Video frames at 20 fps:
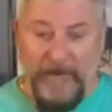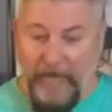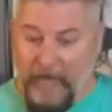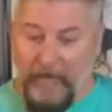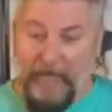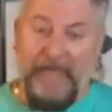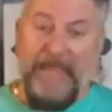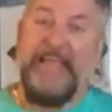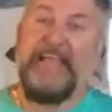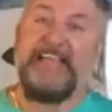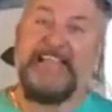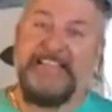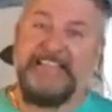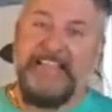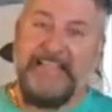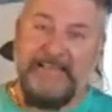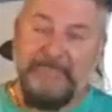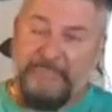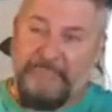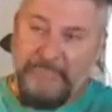
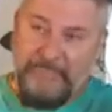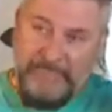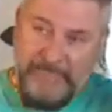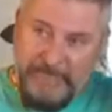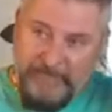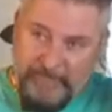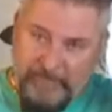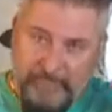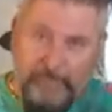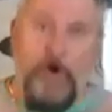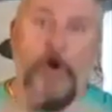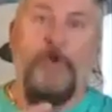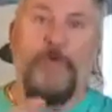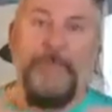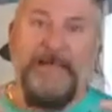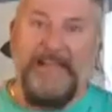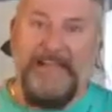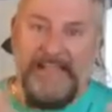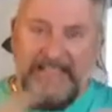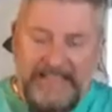amazing
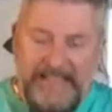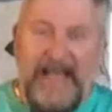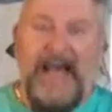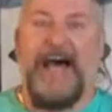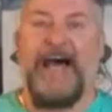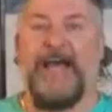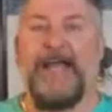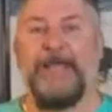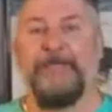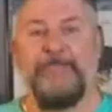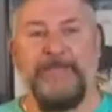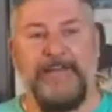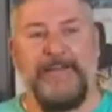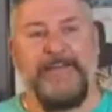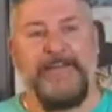moment in time.